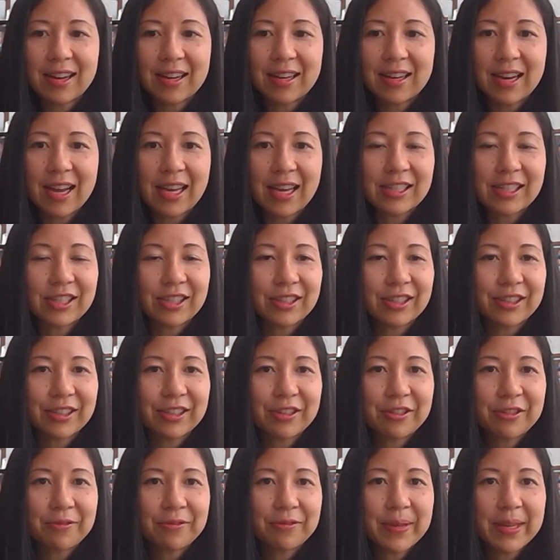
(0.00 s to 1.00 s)
Nigel,
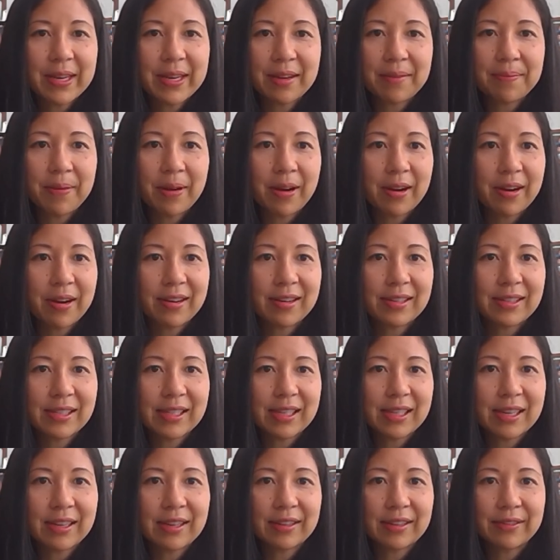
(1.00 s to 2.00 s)
you've been a part
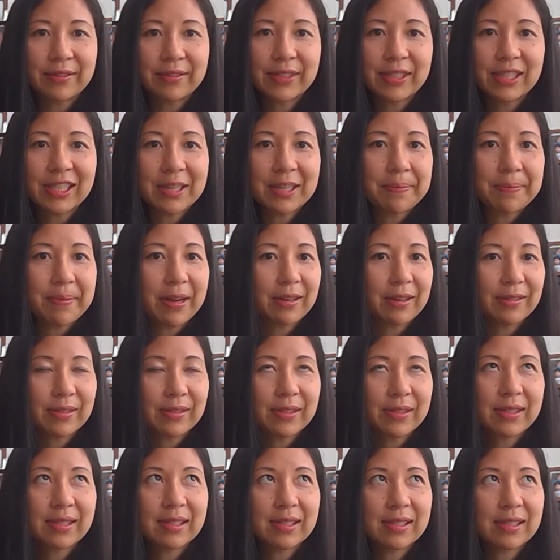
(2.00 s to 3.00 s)
of
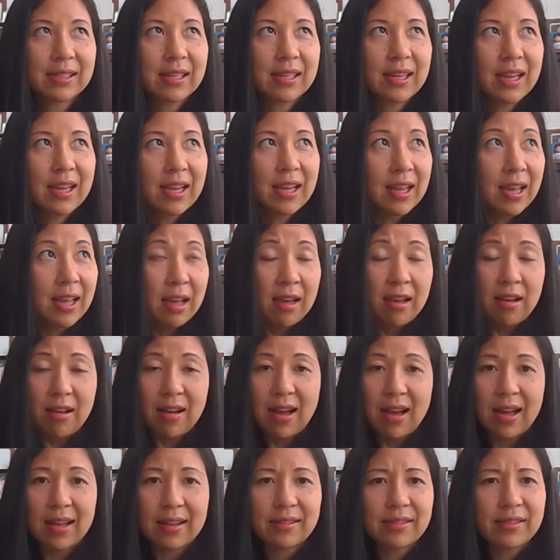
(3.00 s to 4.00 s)
Sleepout's
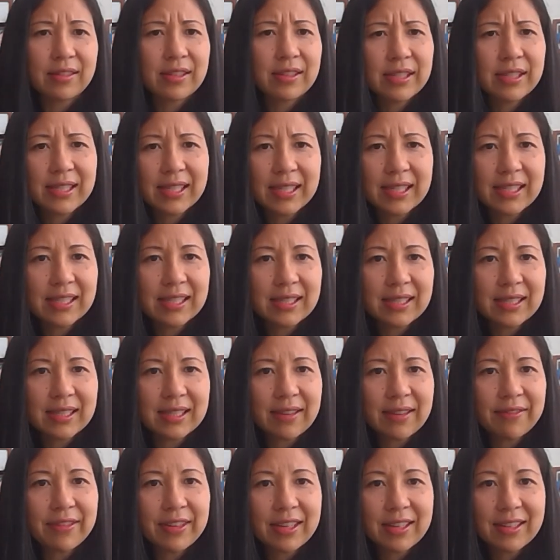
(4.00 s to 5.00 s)

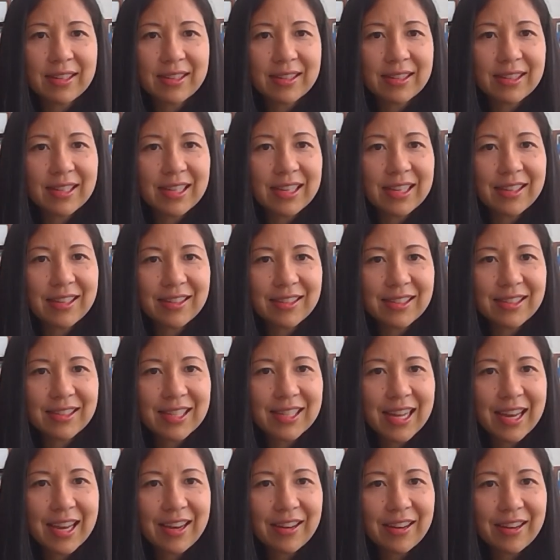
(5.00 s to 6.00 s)
6-7 years
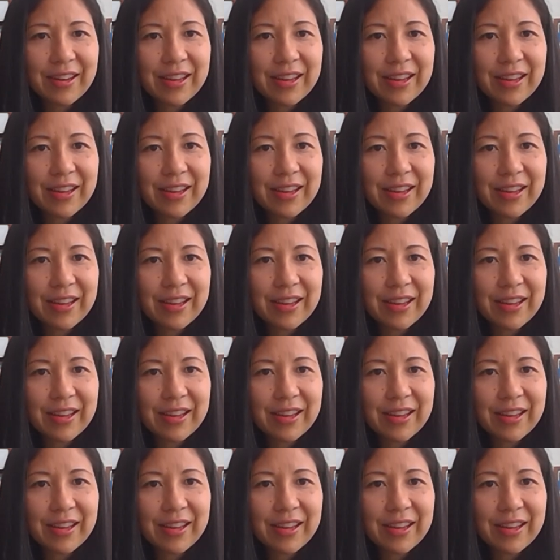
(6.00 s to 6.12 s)
now.